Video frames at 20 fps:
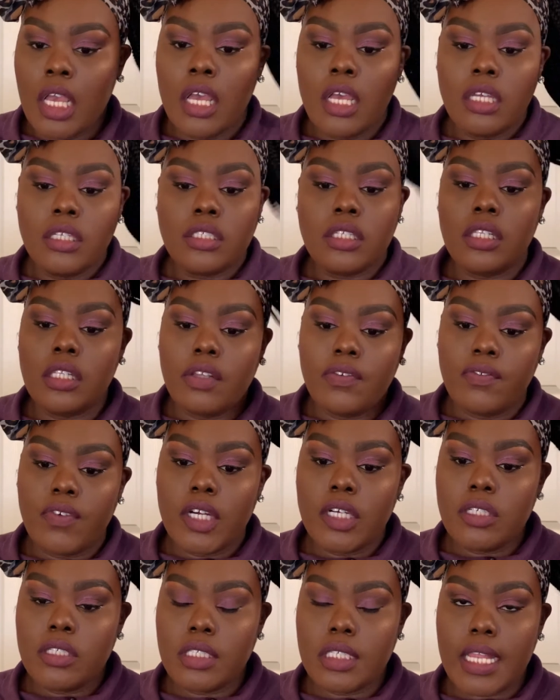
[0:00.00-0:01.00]
So the
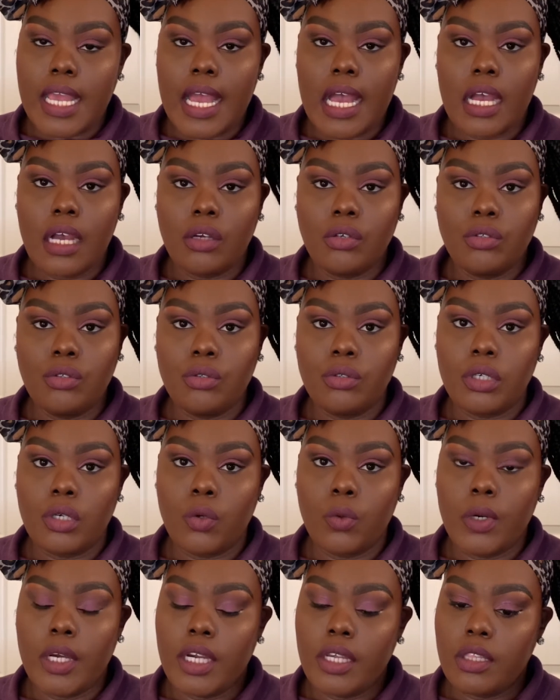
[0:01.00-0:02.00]
first style you could
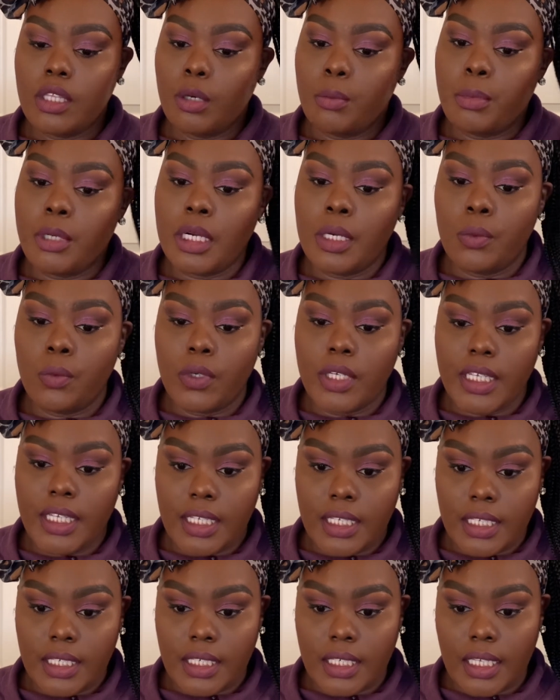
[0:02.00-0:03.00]
wear the bun
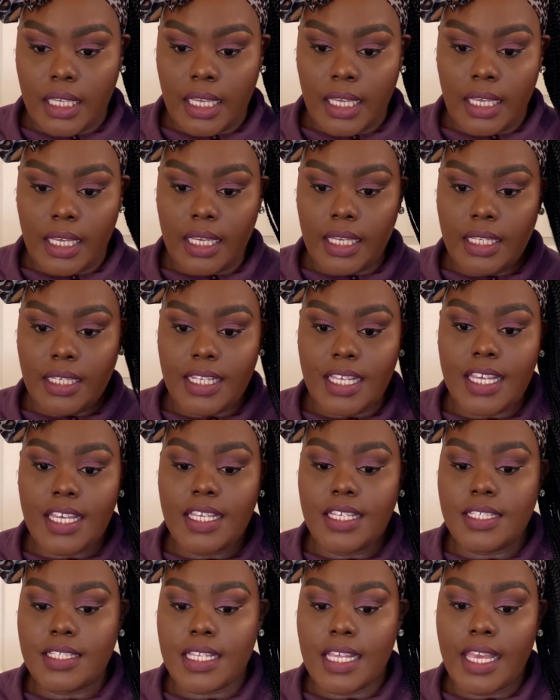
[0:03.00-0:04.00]
wig in
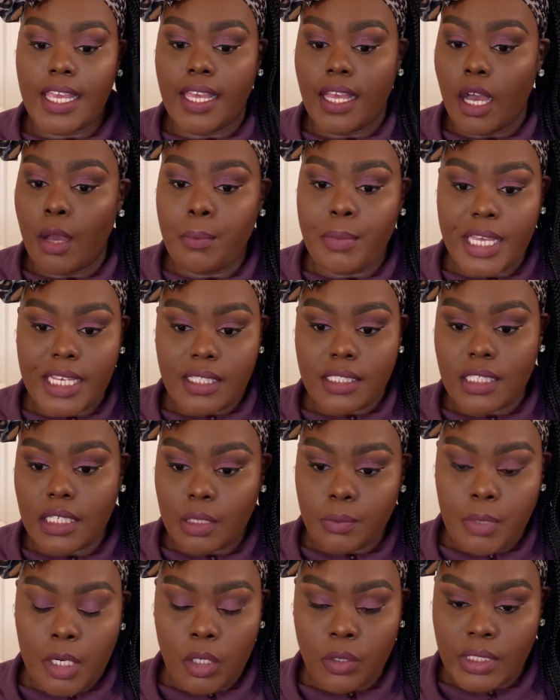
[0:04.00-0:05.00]
is a basic
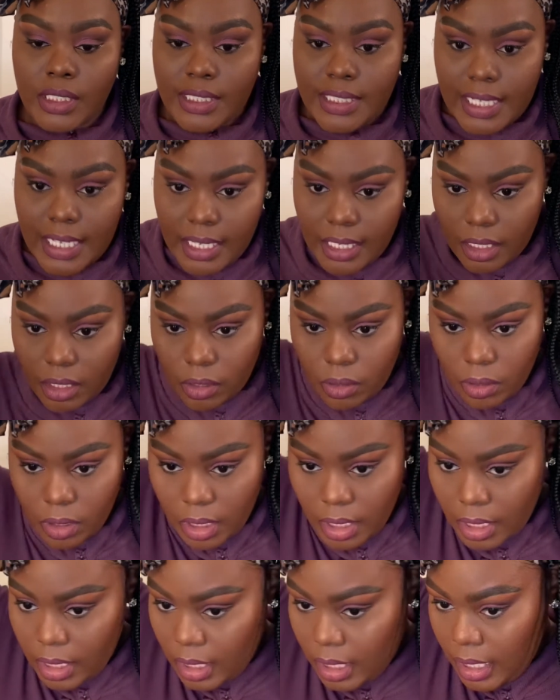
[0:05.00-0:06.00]
ponytail.
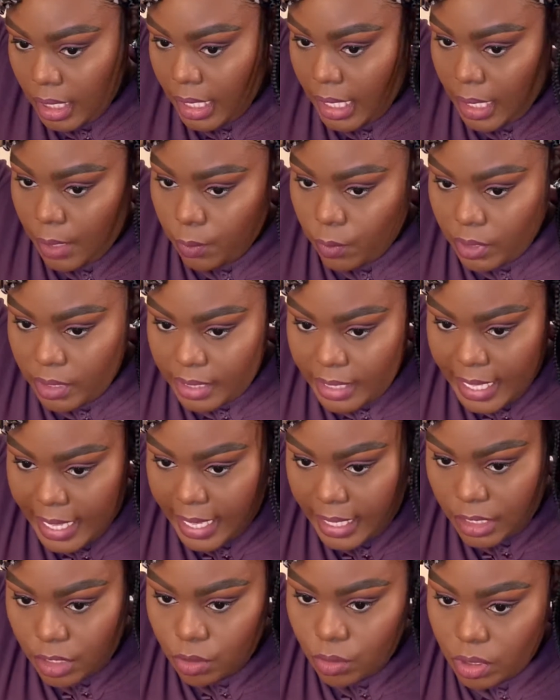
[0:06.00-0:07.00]
And with
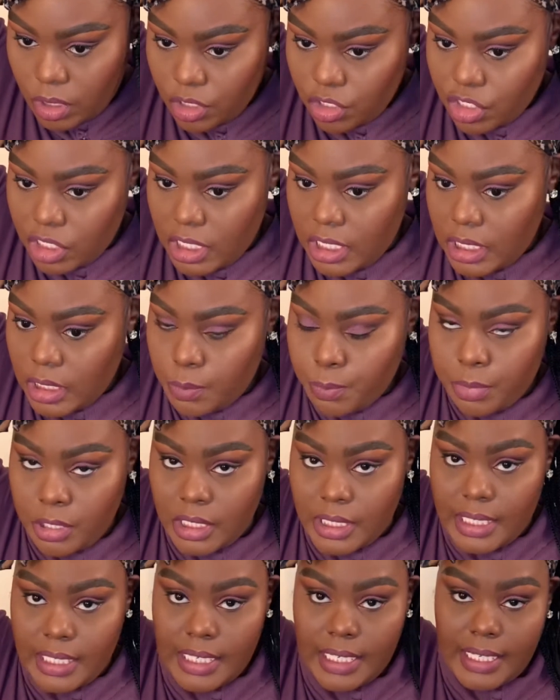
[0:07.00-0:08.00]
that, you could just
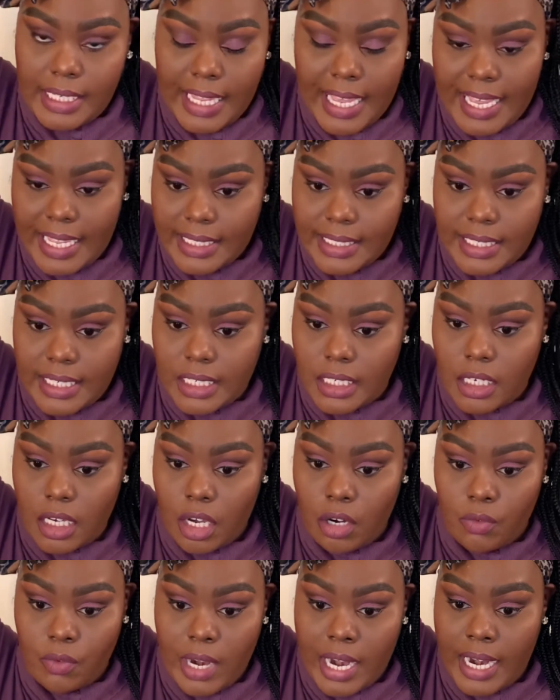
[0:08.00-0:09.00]
put the elastic
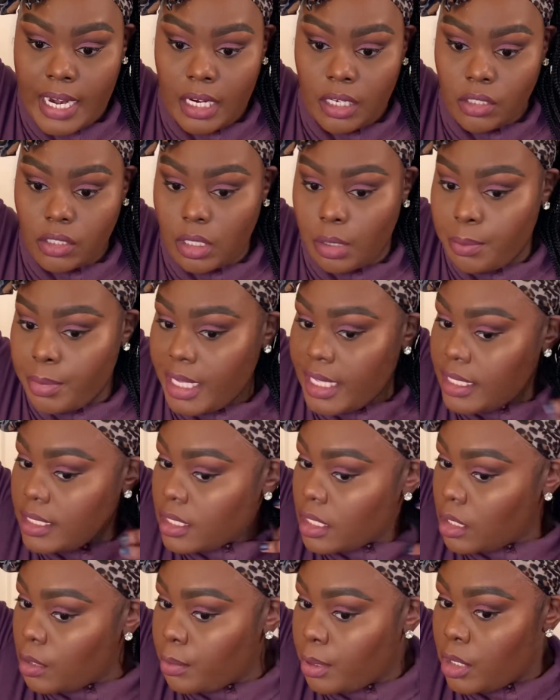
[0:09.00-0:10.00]
around the base
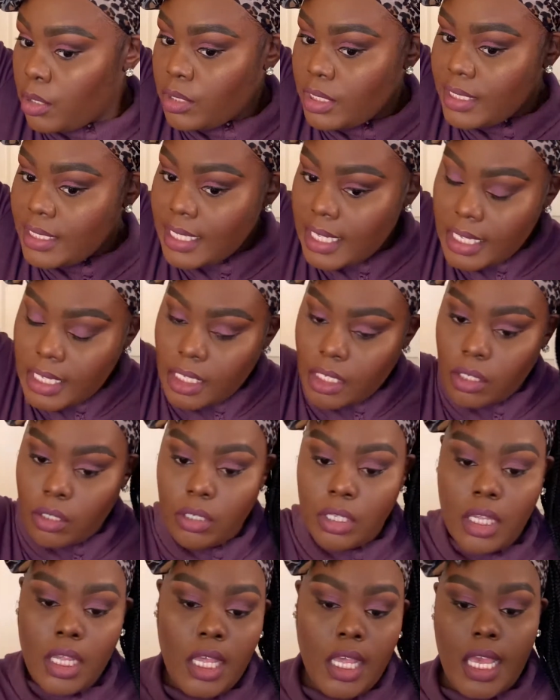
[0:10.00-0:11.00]
of the ponytail
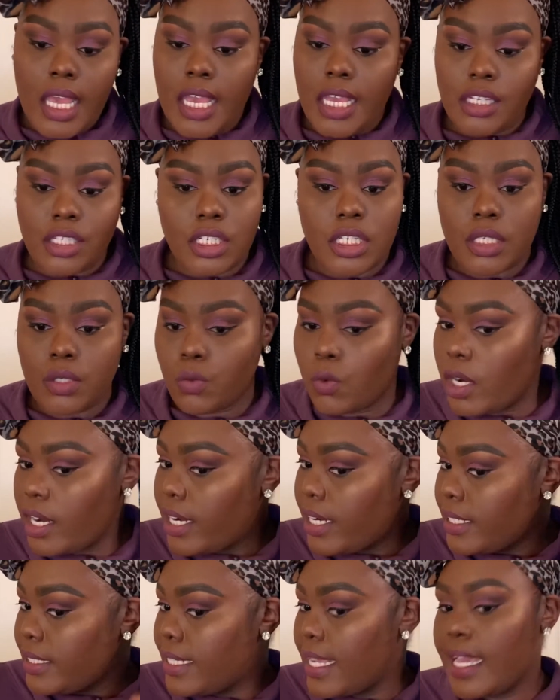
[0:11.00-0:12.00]
and just wear
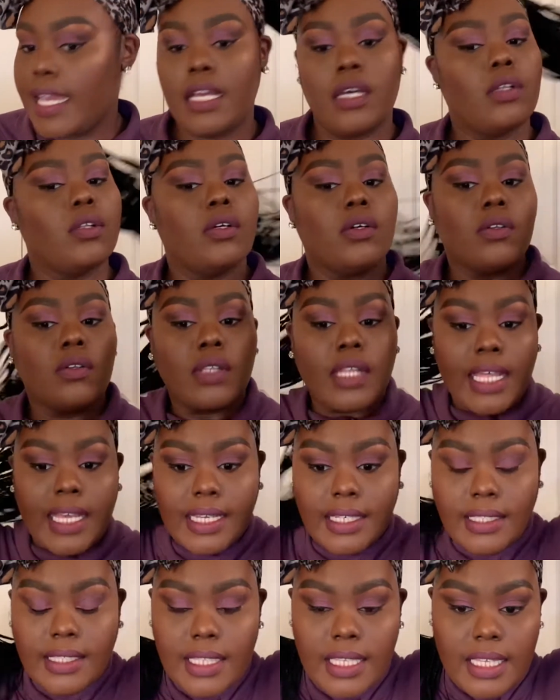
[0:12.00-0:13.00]
it down
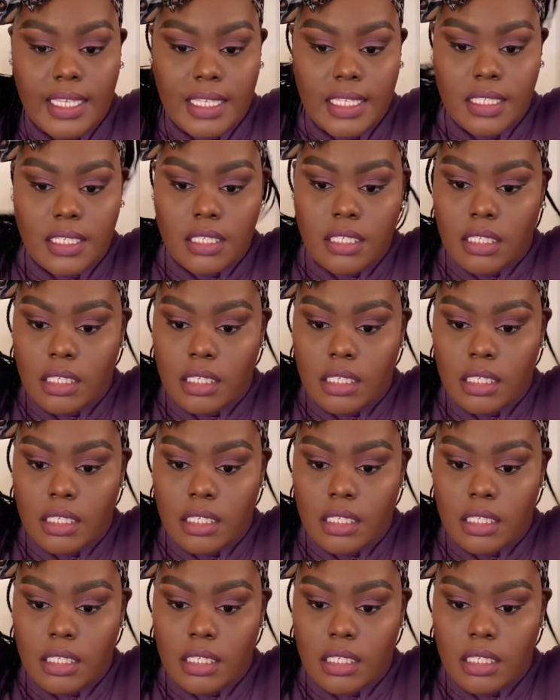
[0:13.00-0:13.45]
like this.